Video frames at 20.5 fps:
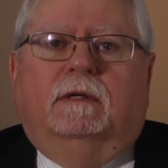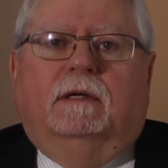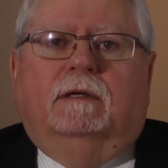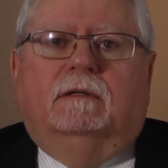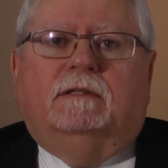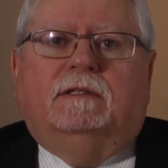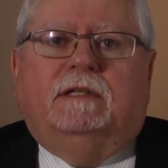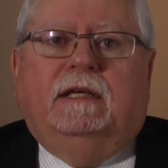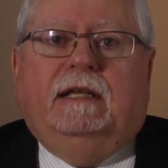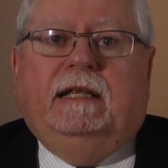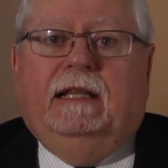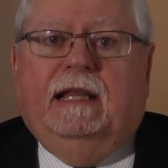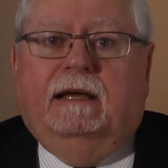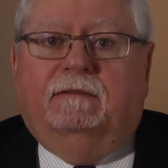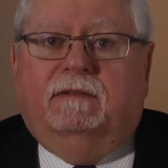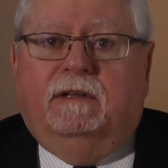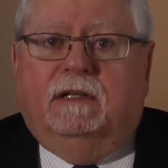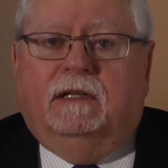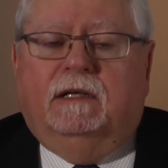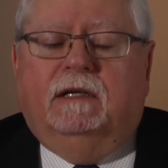city
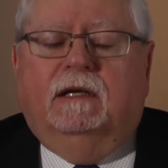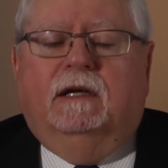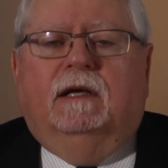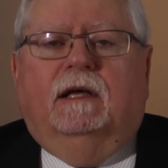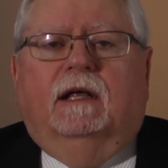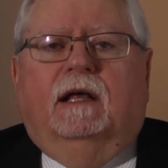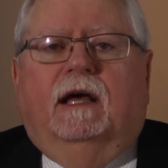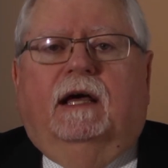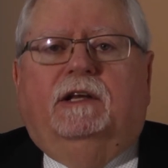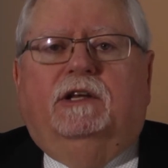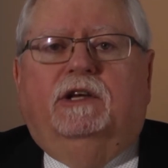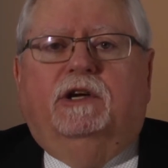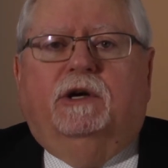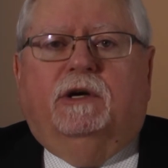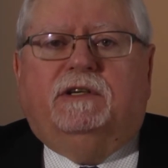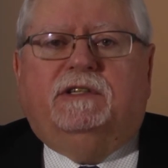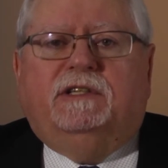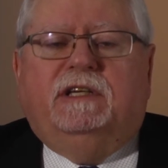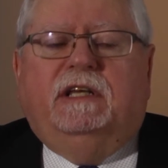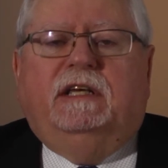level, like New
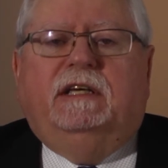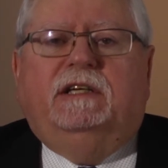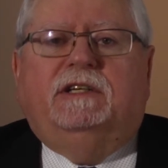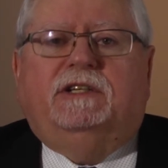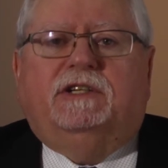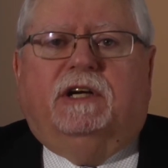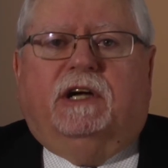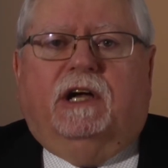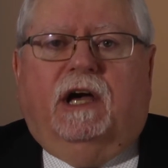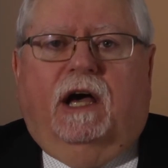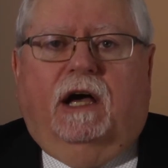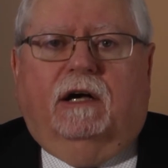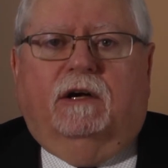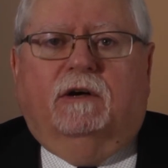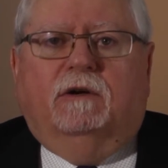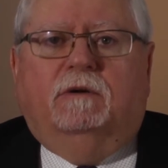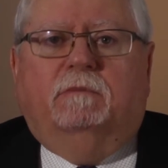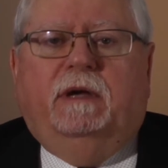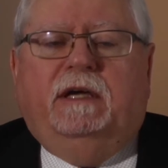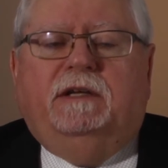York City,
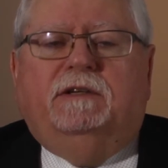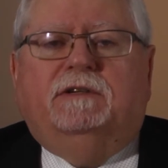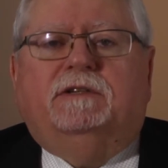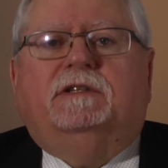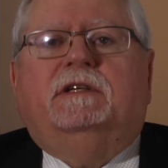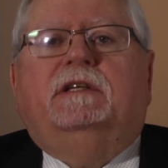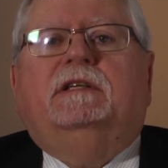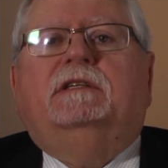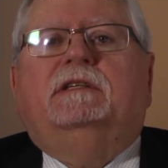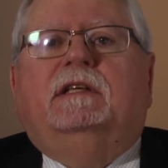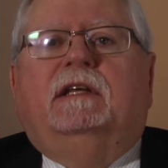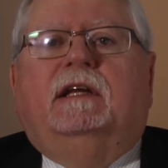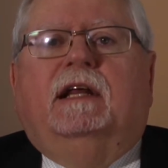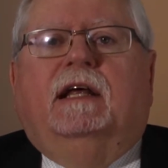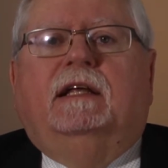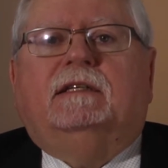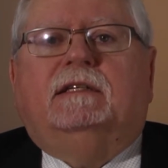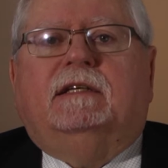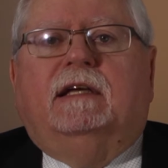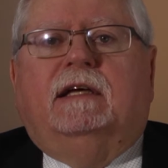Chicago, major cities in the
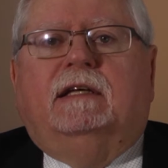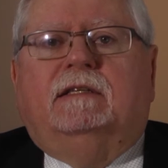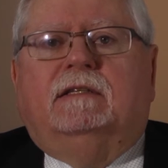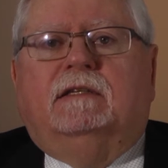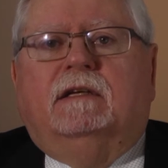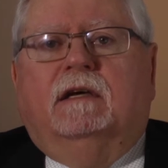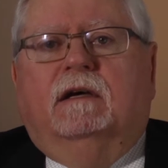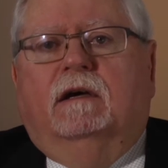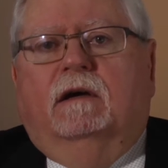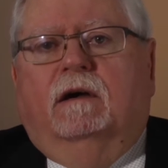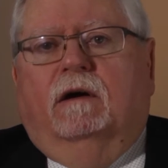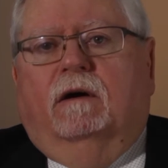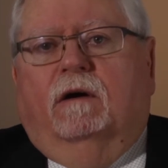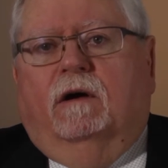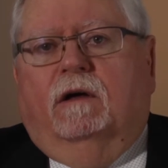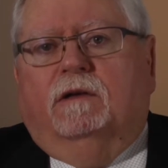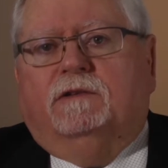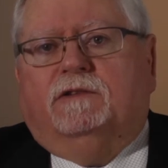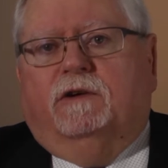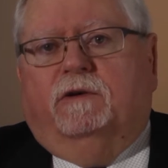United States
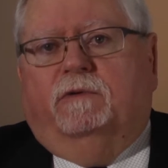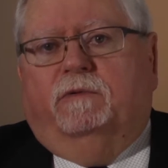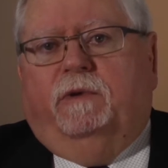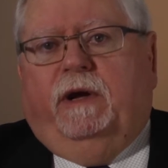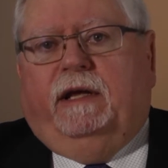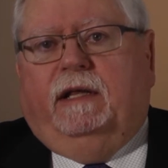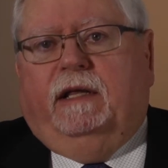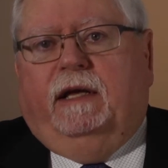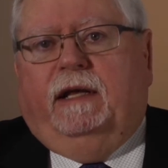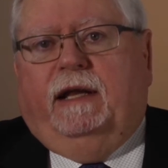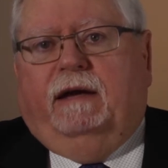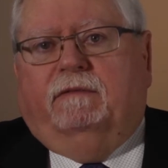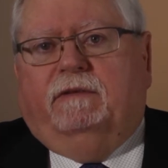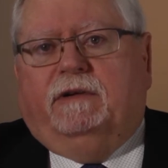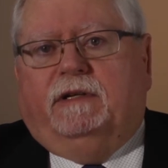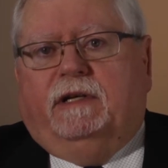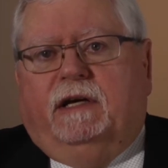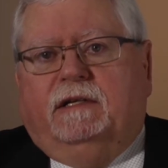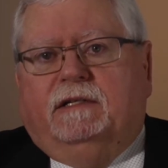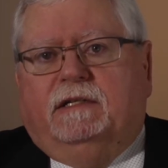also regulate
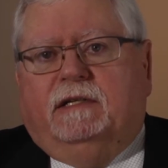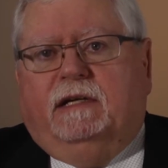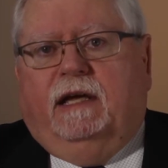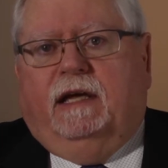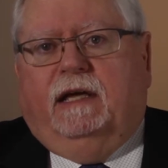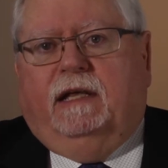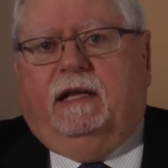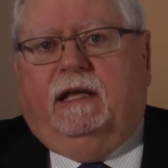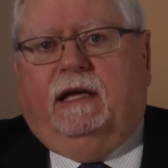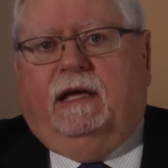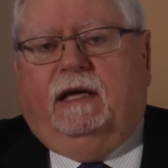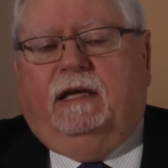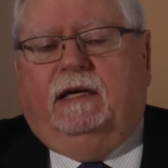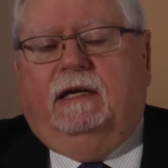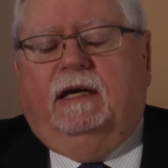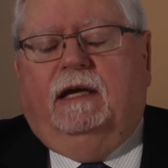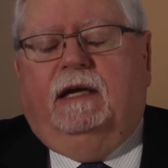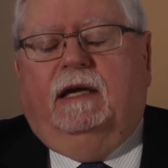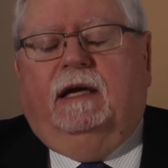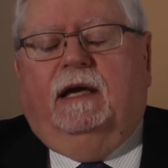advertising
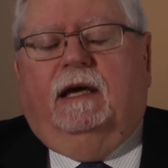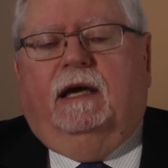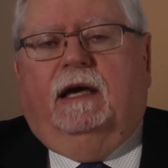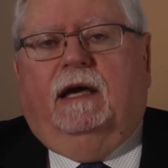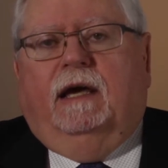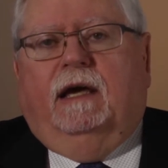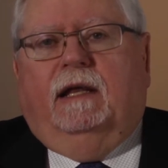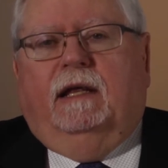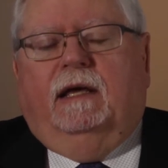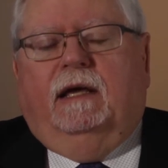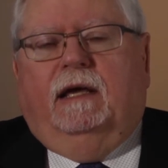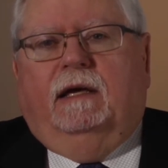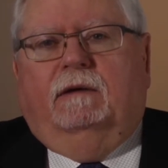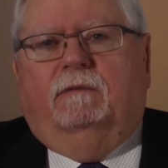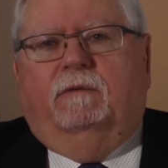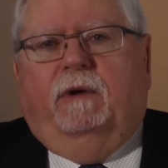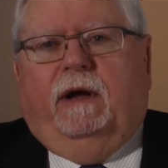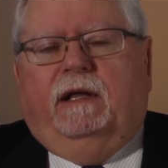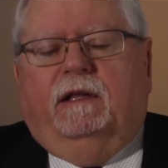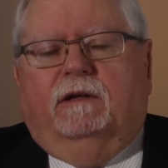at a
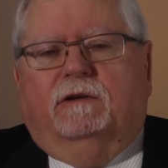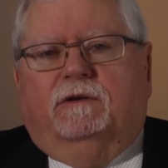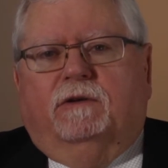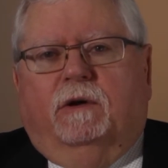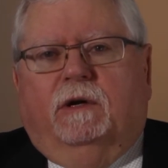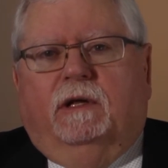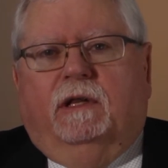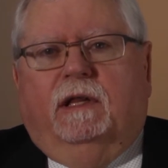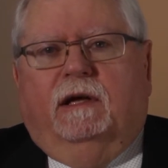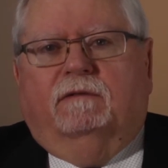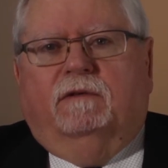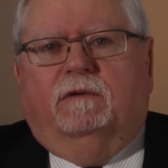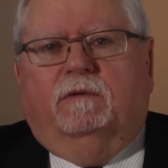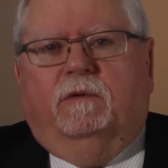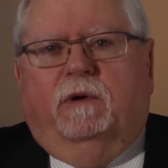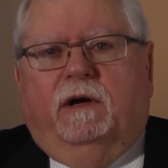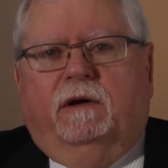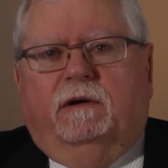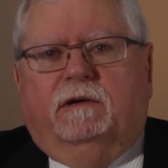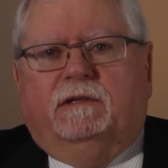regulatory level
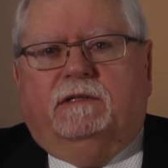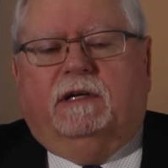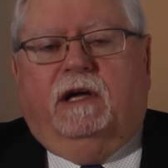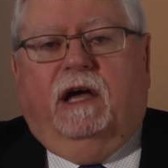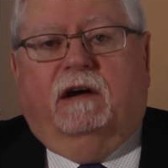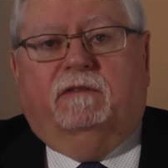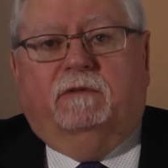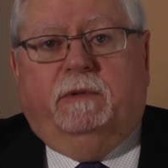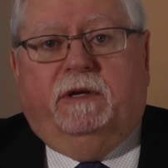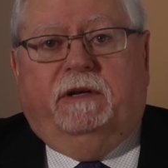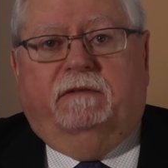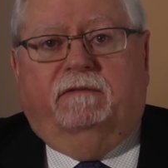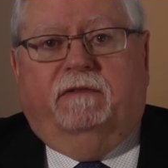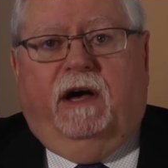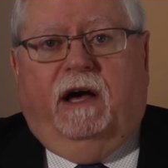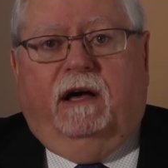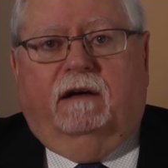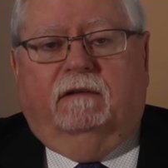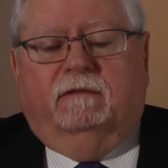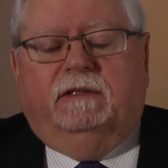where it's the government
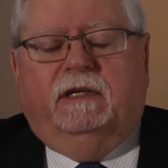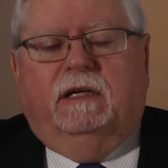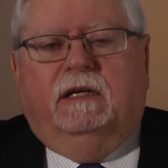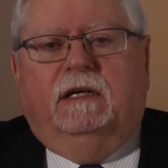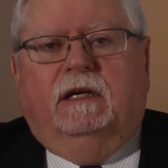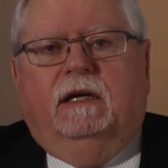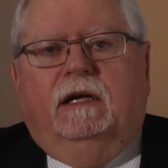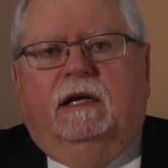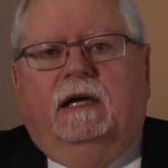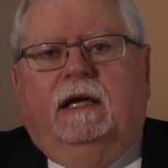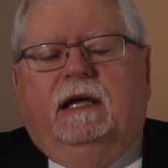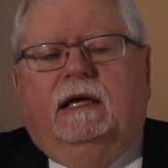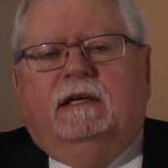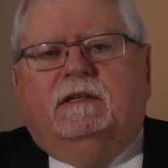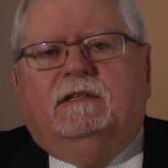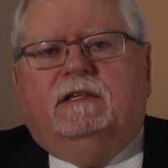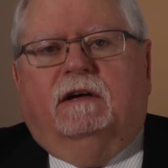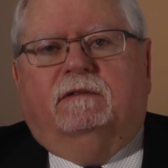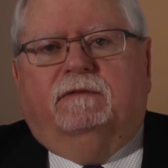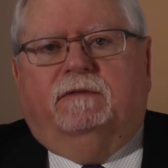involved.
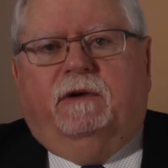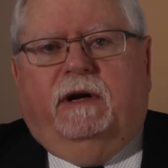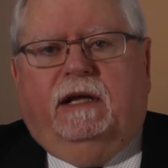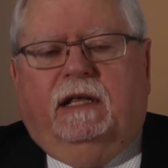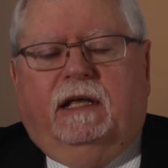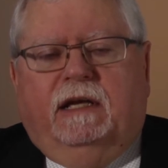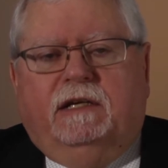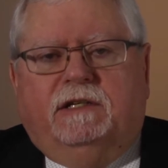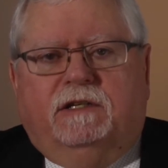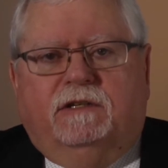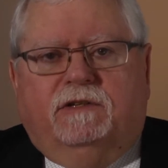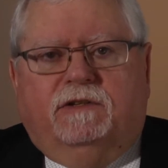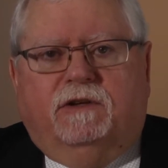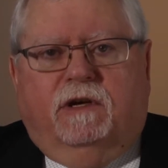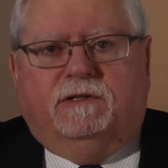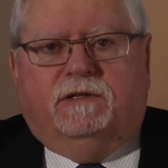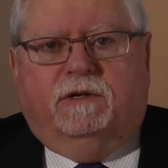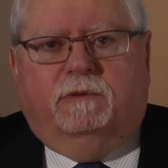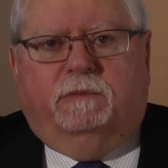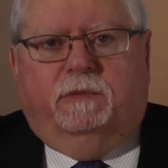Self-regulation is
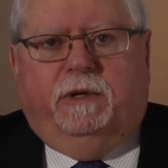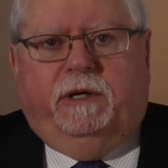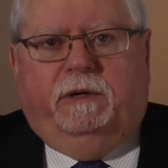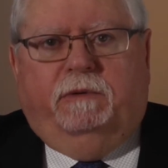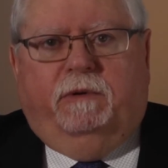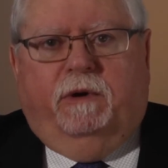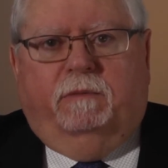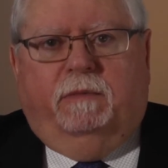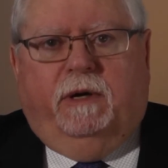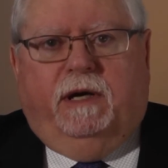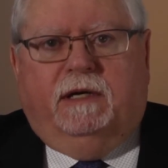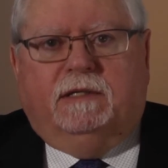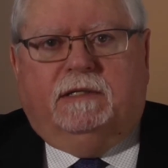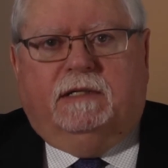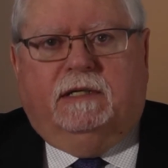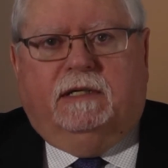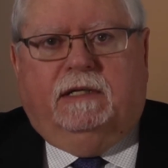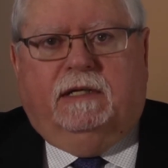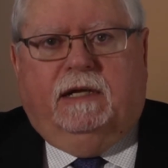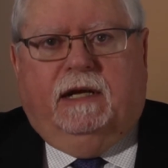also pretty
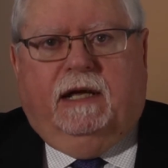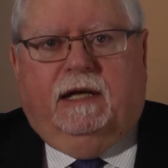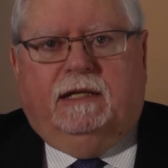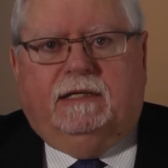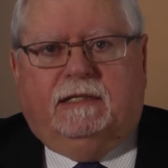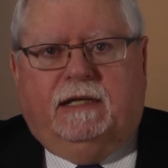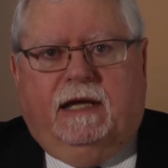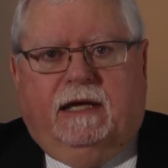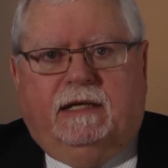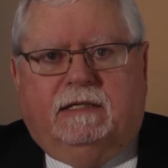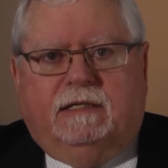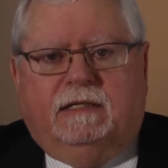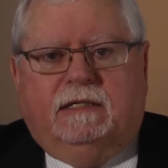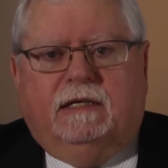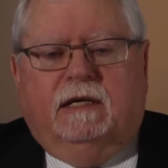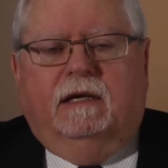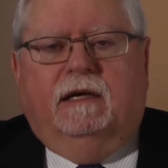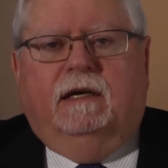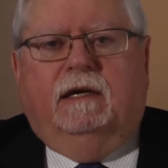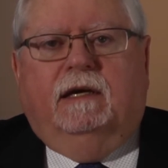robust in the United States.
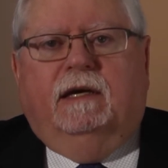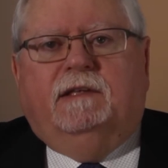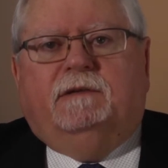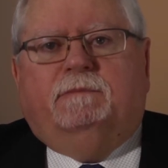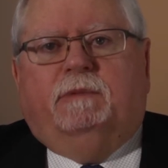It's